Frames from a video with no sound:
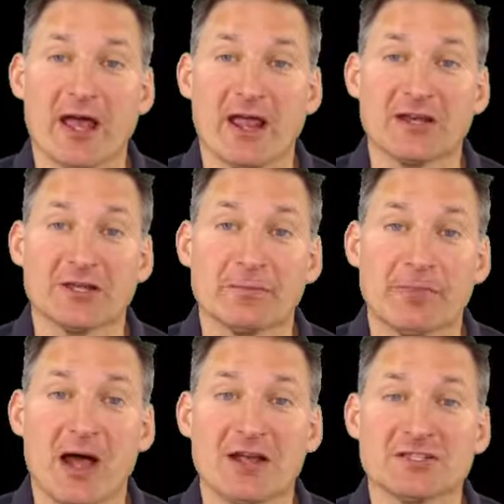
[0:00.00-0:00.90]
ion
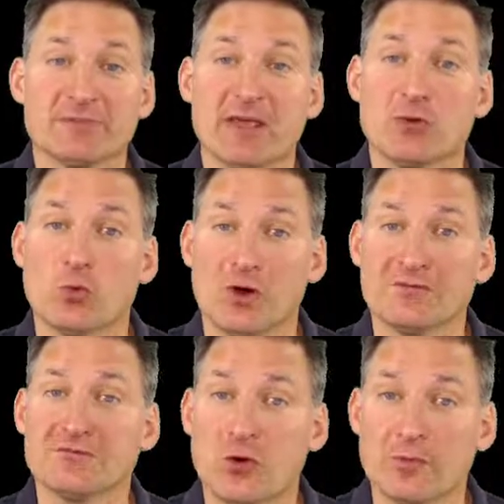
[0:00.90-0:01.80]
combined to make 1
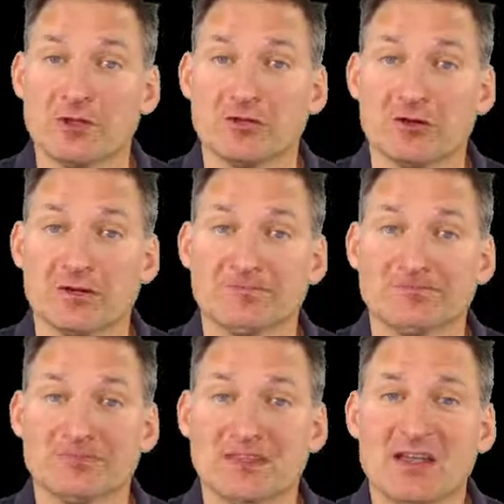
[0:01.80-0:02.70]
formula unit.
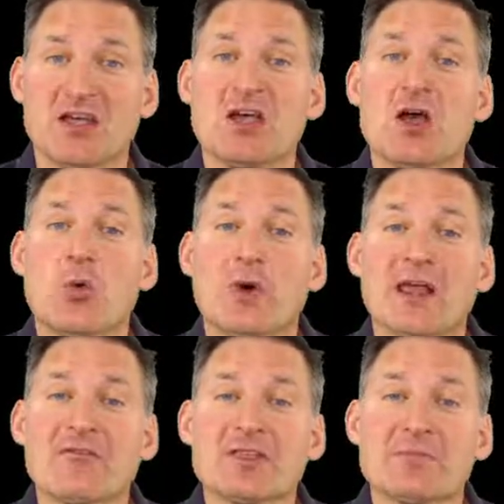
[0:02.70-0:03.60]

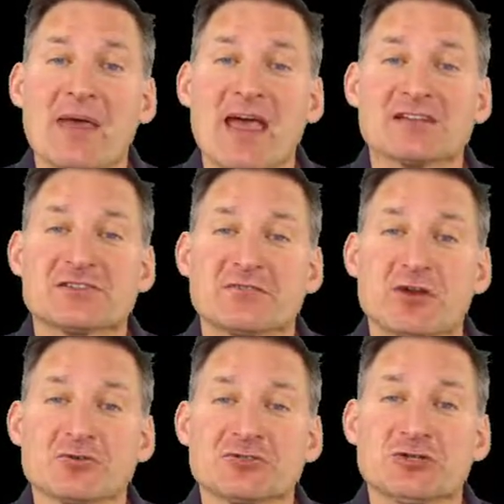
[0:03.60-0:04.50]
Whatever the mass of
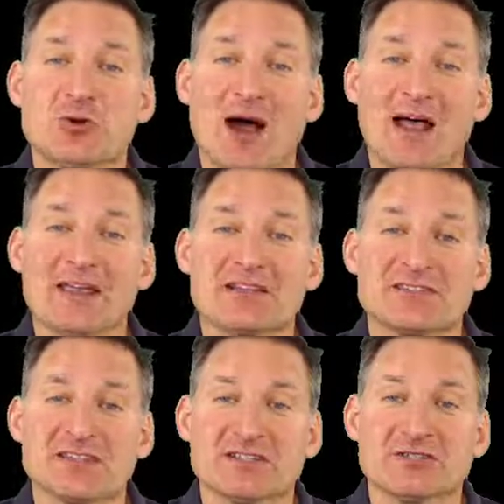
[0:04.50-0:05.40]
those 2 ions
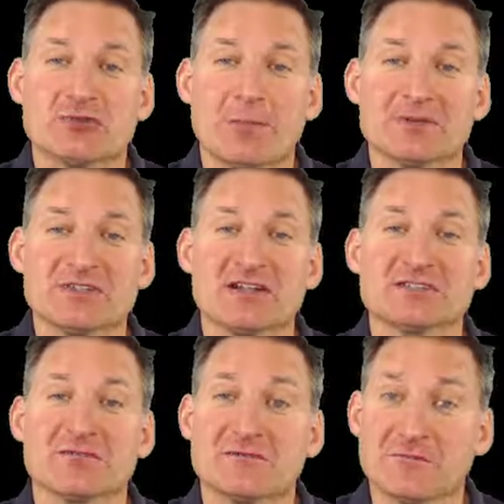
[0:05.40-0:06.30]
is represents
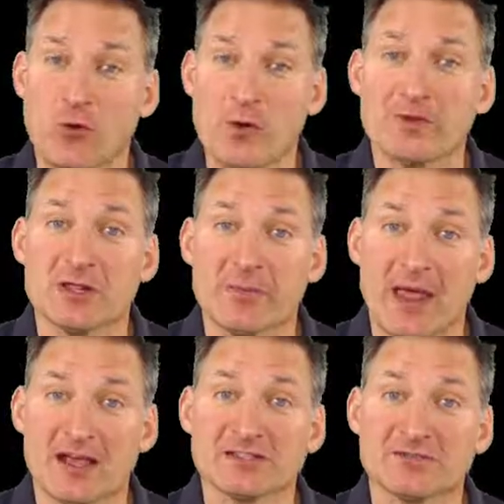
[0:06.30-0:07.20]
the formula
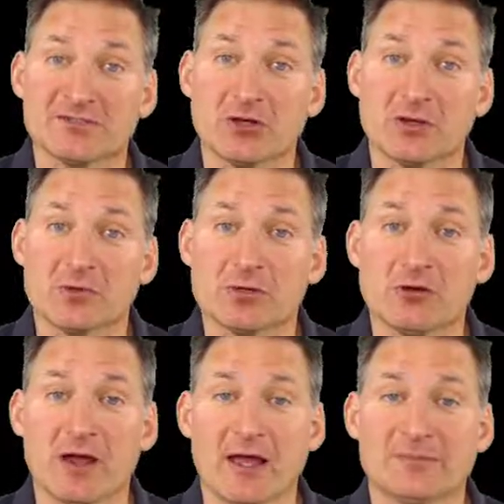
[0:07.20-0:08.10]
mass of sodium
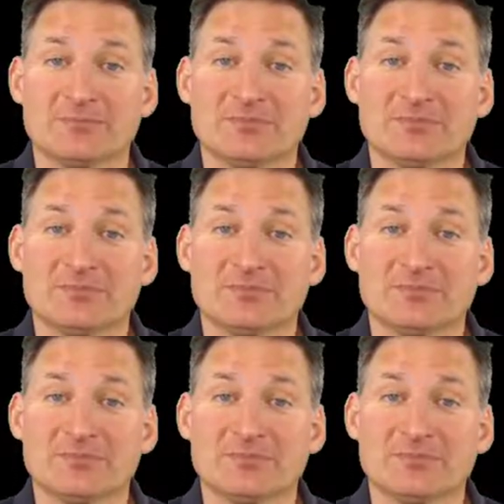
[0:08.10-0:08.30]
chloride.